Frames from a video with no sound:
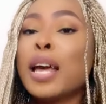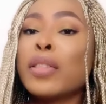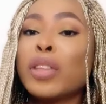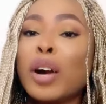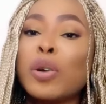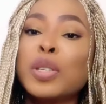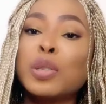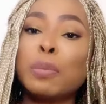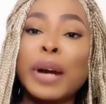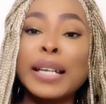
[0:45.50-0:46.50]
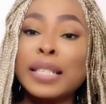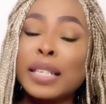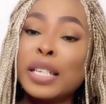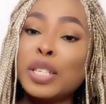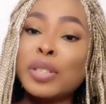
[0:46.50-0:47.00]
They are going to
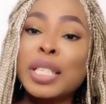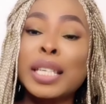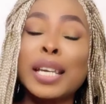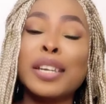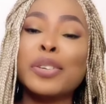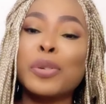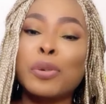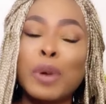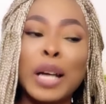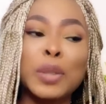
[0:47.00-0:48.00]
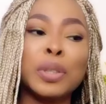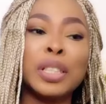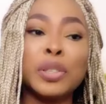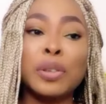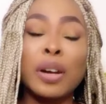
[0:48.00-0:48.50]
brighten your skin
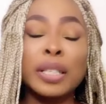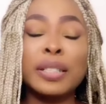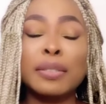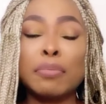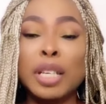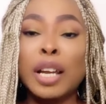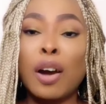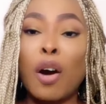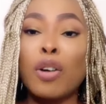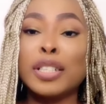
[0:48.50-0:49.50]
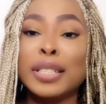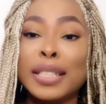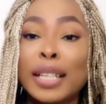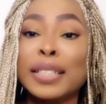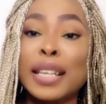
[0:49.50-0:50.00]
gradually, trust me on
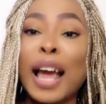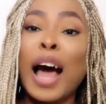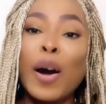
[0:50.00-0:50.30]
this.